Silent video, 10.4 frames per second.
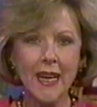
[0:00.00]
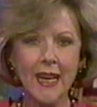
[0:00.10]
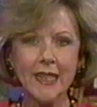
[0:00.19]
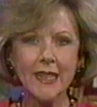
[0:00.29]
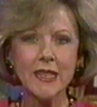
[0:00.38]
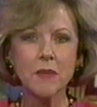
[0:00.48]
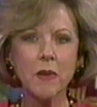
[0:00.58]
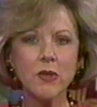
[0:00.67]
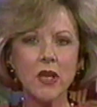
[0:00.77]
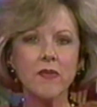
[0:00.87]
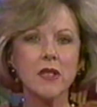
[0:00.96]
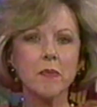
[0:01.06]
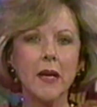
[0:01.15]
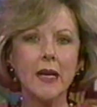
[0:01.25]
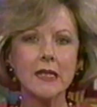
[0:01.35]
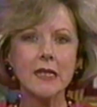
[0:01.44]
And it is Post Office
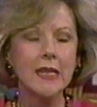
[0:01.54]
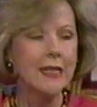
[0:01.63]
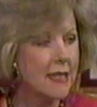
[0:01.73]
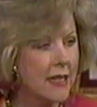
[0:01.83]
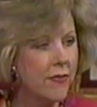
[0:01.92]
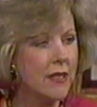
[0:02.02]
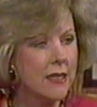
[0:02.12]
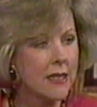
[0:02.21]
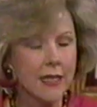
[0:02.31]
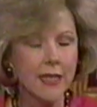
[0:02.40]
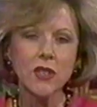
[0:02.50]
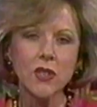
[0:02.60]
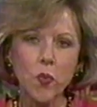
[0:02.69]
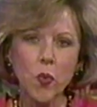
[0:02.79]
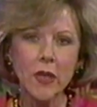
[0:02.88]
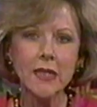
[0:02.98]
Box
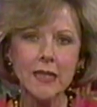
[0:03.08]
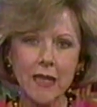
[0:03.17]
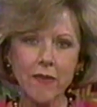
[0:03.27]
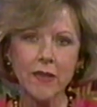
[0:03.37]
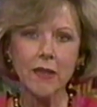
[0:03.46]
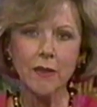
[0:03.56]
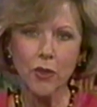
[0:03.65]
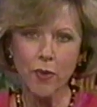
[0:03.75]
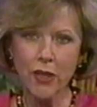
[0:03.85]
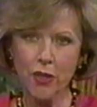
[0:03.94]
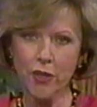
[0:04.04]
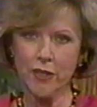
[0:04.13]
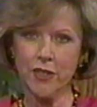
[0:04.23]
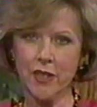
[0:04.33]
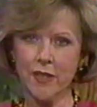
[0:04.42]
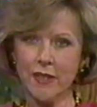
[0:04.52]
7617, Little Rock,
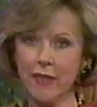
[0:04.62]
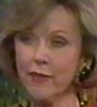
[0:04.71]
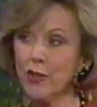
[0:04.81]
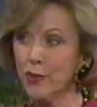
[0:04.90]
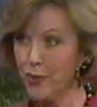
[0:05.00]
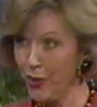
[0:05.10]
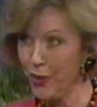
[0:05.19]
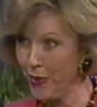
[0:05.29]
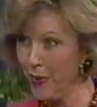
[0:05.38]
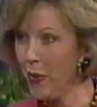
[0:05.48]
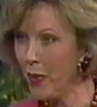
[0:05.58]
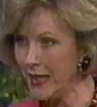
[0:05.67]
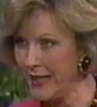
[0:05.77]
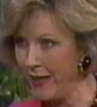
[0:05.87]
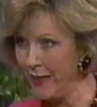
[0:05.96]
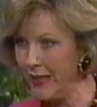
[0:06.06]
Arkansas,
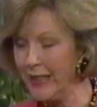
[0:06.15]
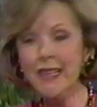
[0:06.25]
72217.